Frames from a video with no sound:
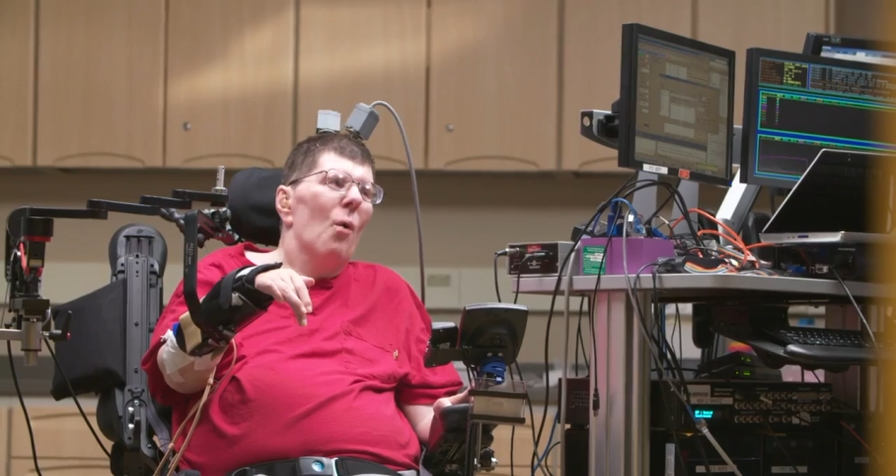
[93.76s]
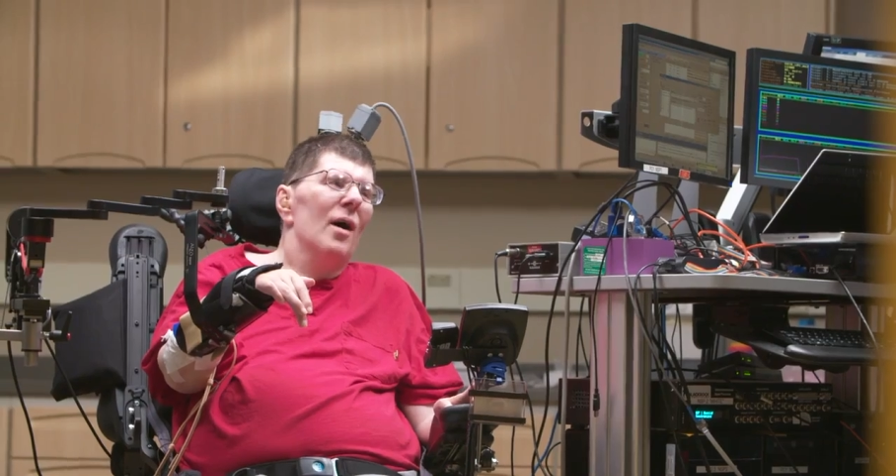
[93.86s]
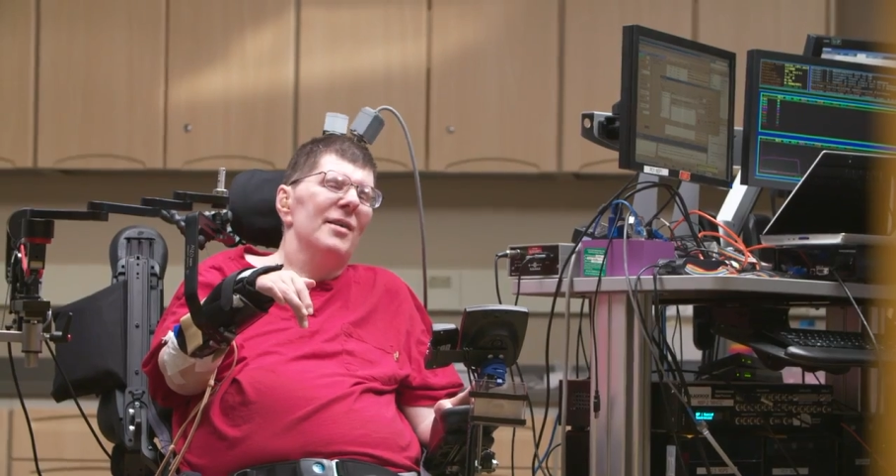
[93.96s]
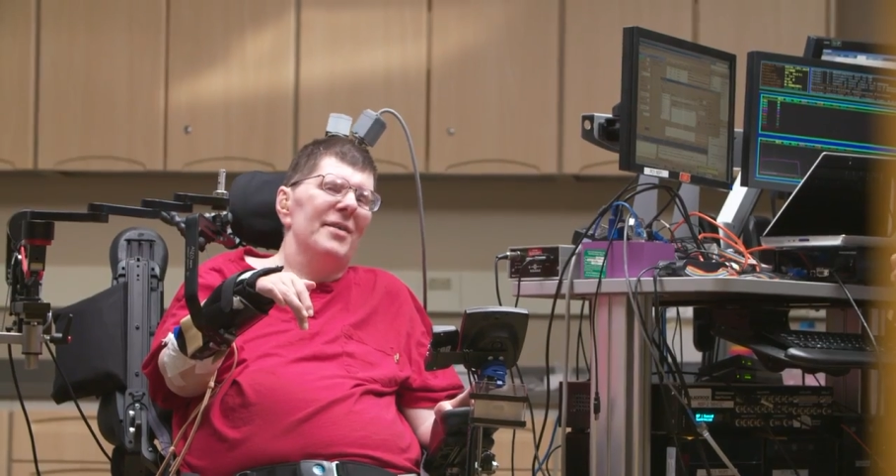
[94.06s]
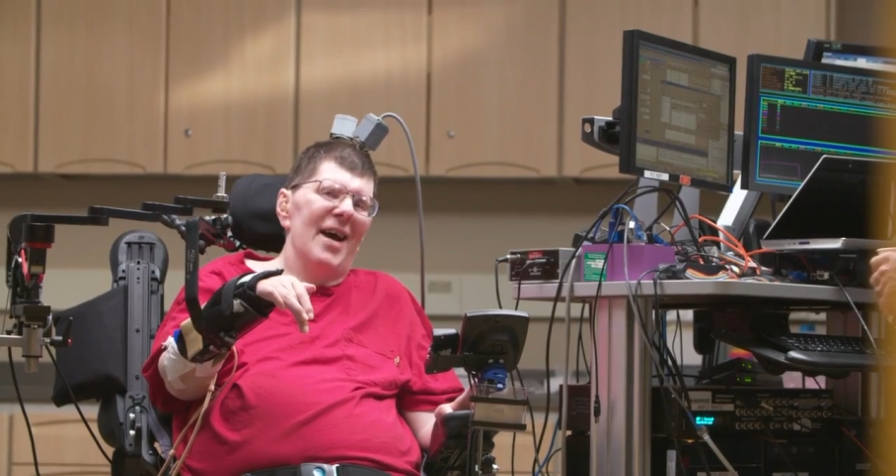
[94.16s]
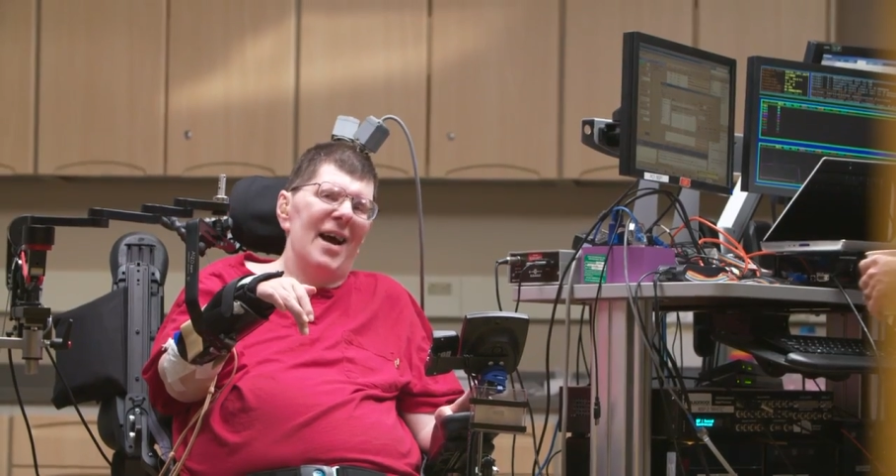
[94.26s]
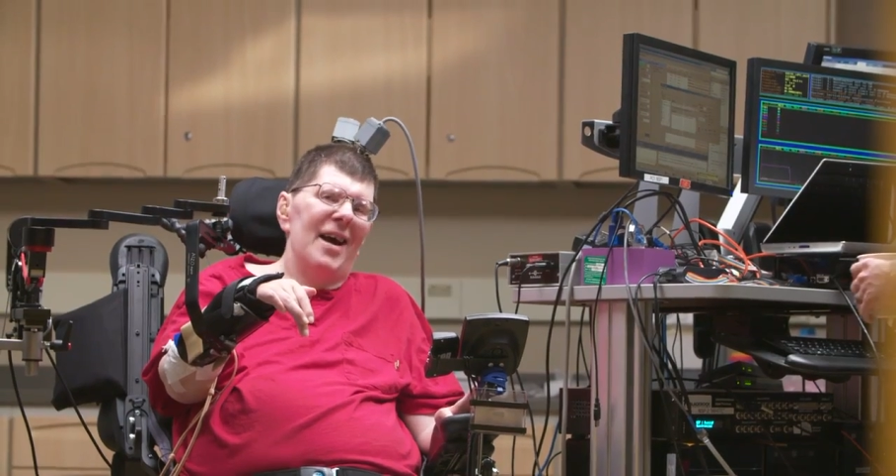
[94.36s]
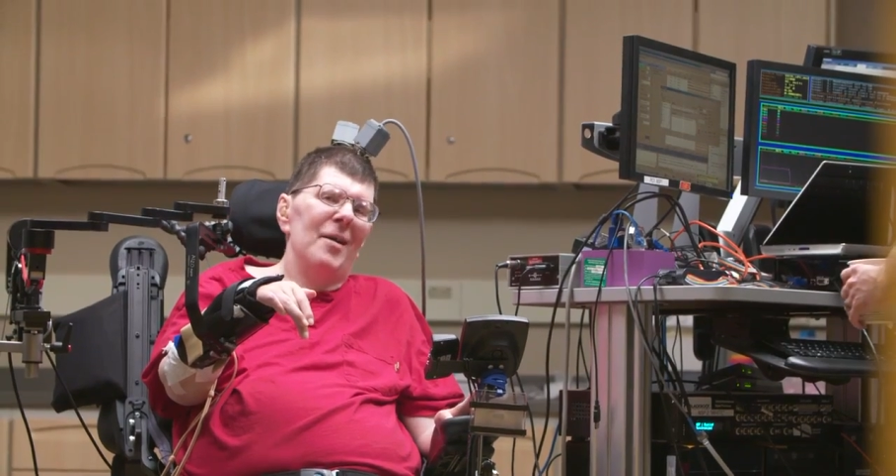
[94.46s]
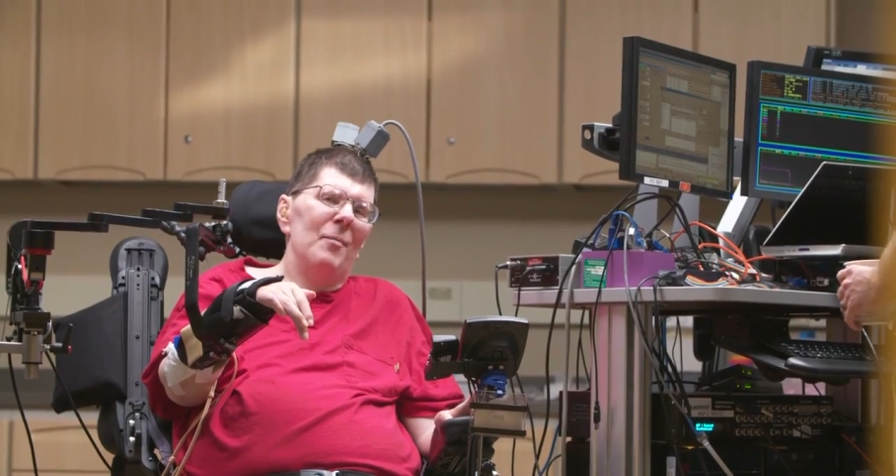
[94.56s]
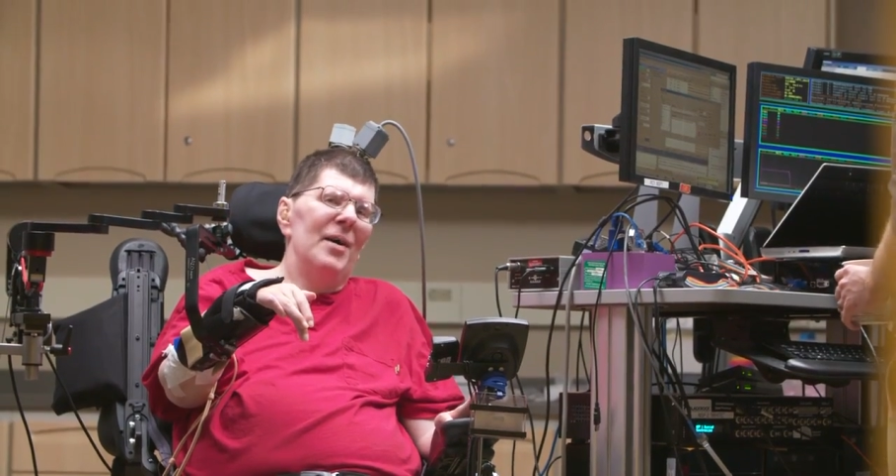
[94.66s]
has to do
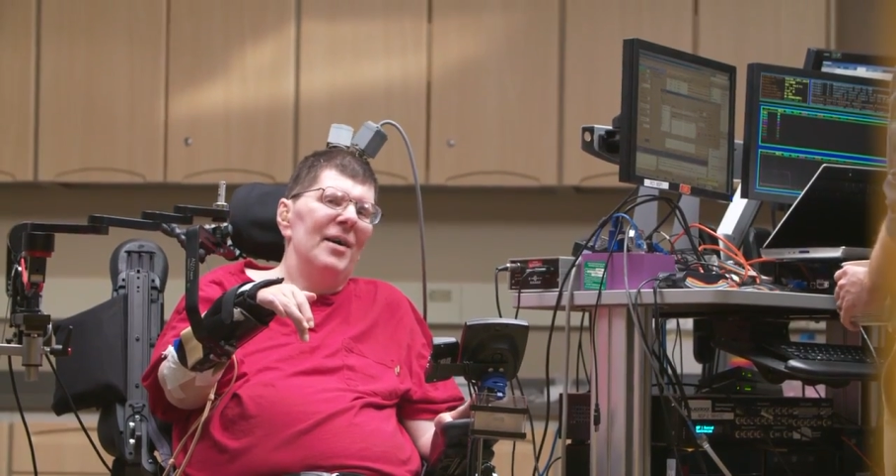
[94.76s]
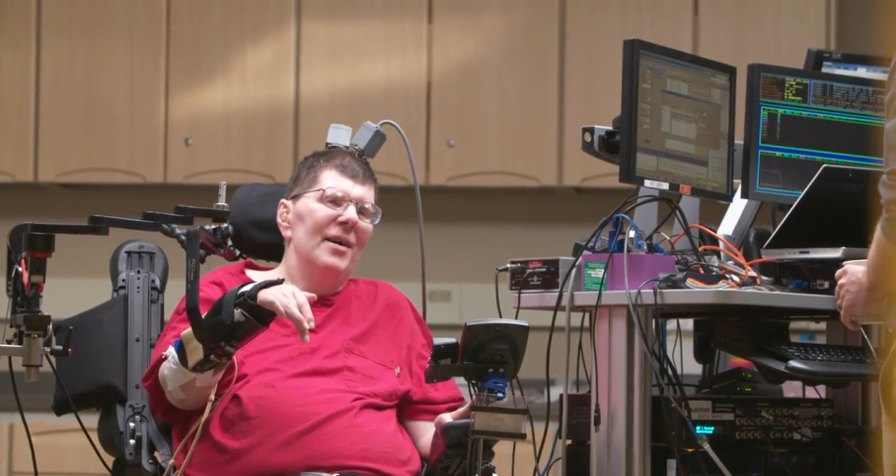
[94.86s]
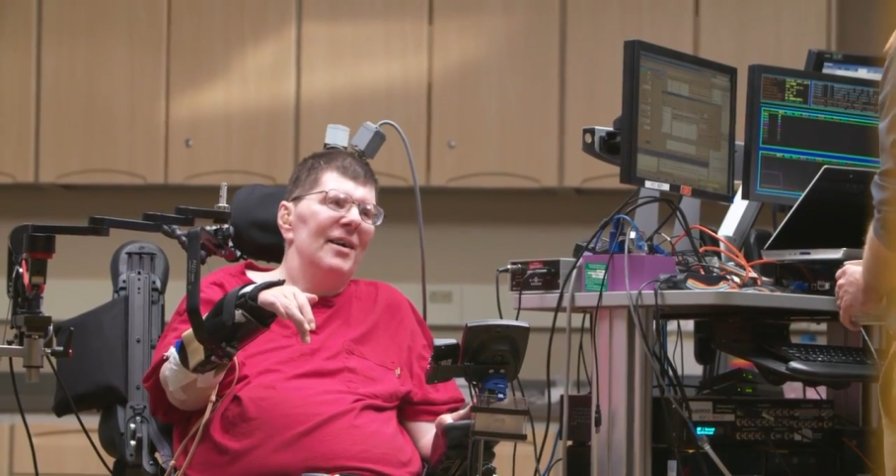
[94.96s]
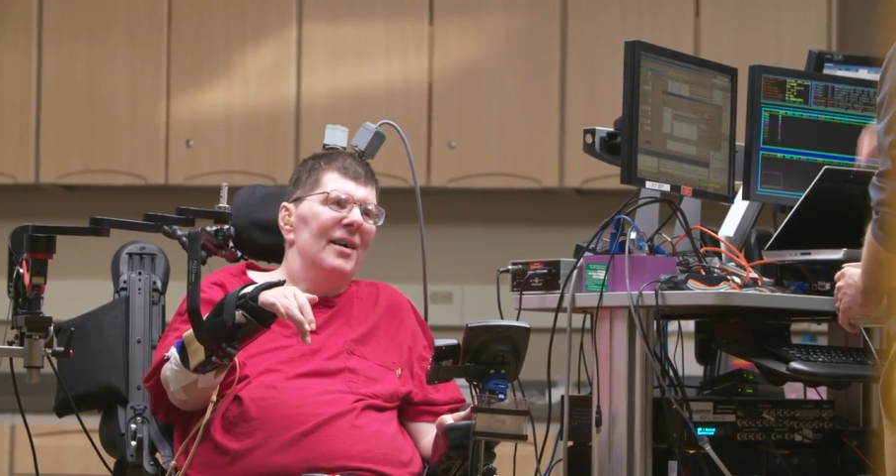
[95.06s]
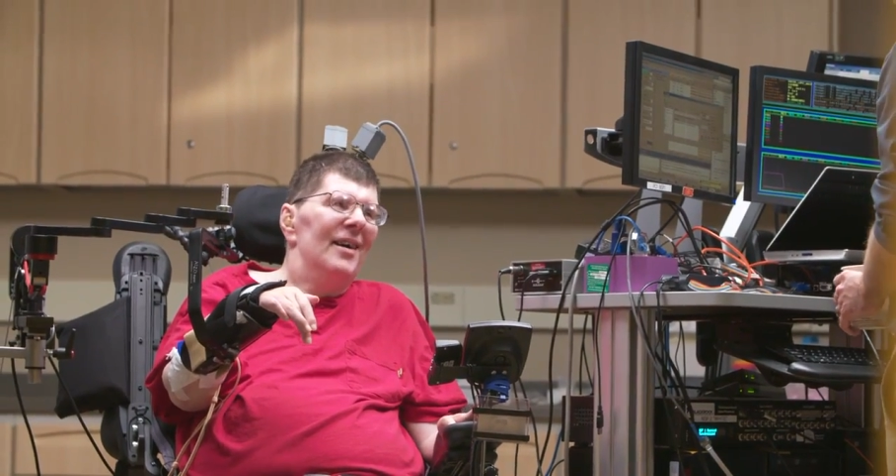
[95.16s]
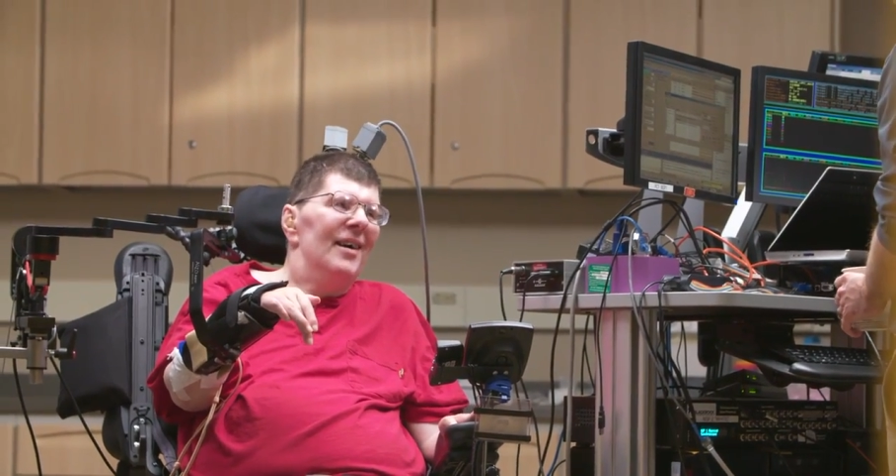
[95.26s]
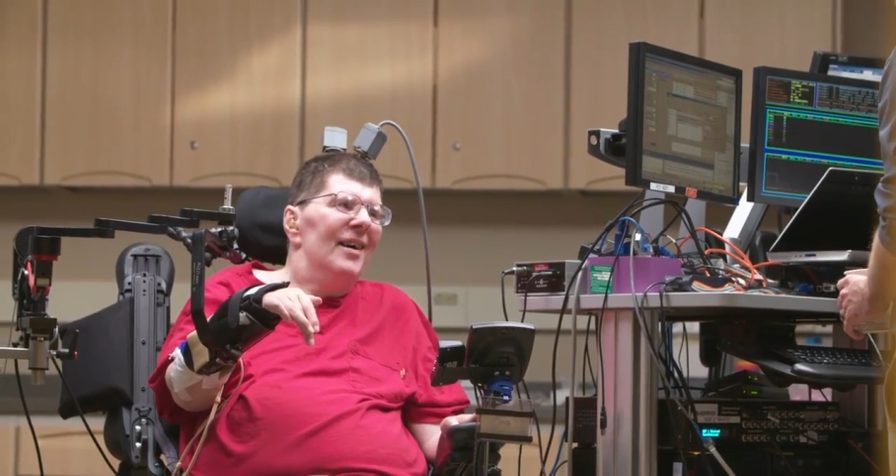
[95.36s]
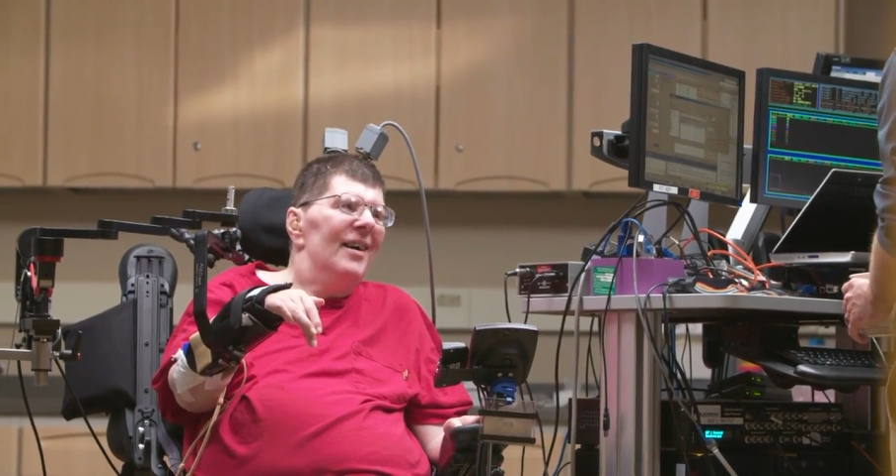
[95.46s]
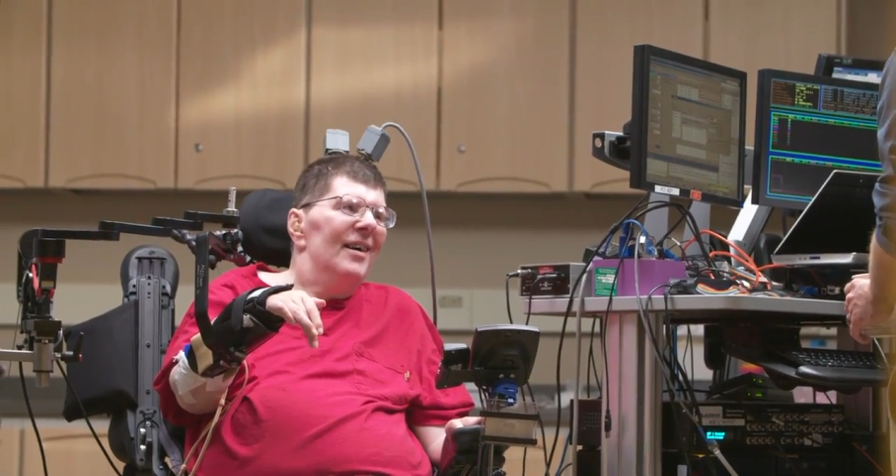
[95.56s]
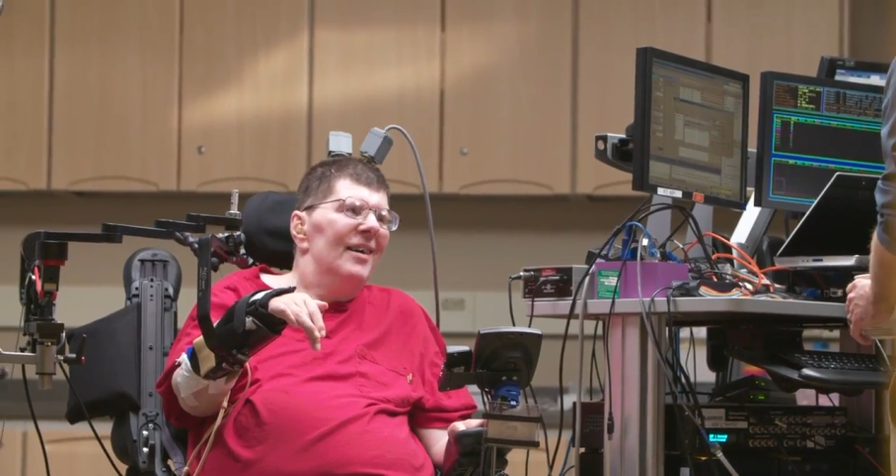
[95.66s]
research. If
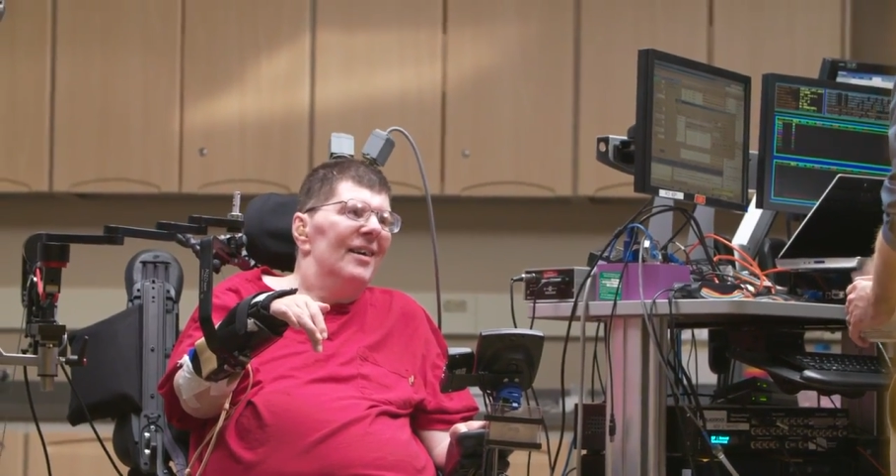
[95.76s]
nobody